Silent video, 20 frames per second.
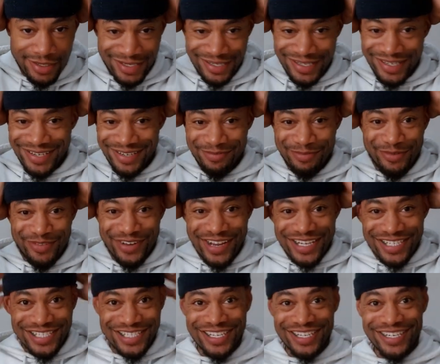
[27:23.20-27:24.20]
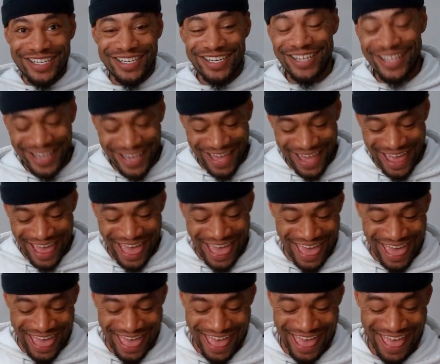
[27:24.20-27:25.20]
on. Remember that shit?
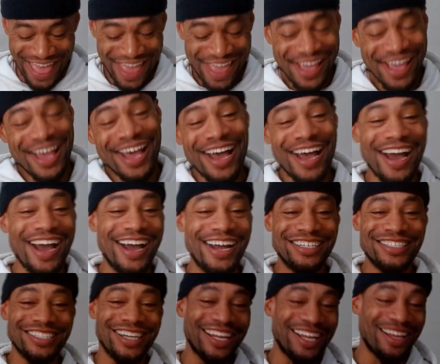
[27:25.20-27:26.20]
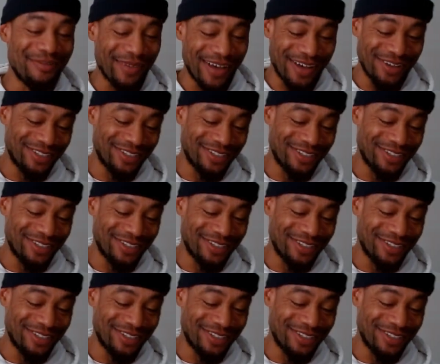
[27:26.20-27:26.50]
Alright, y'all, I'm out.